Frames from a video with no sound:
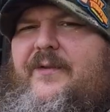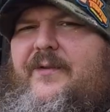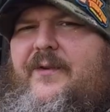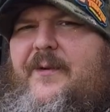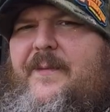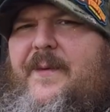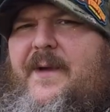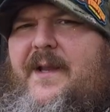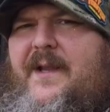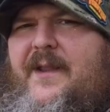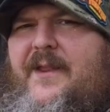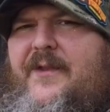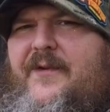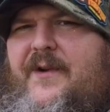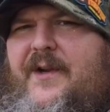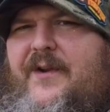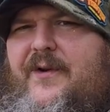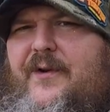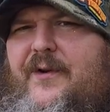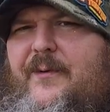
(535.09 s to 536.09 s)
to remind
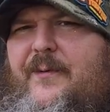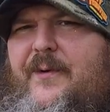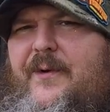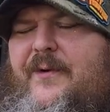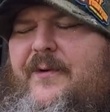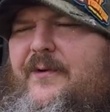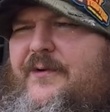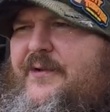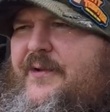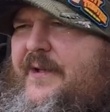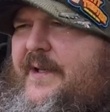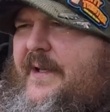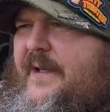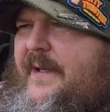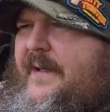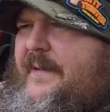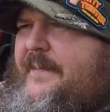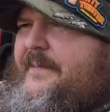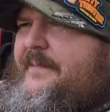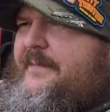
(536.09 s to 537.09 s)
3 dog walkers today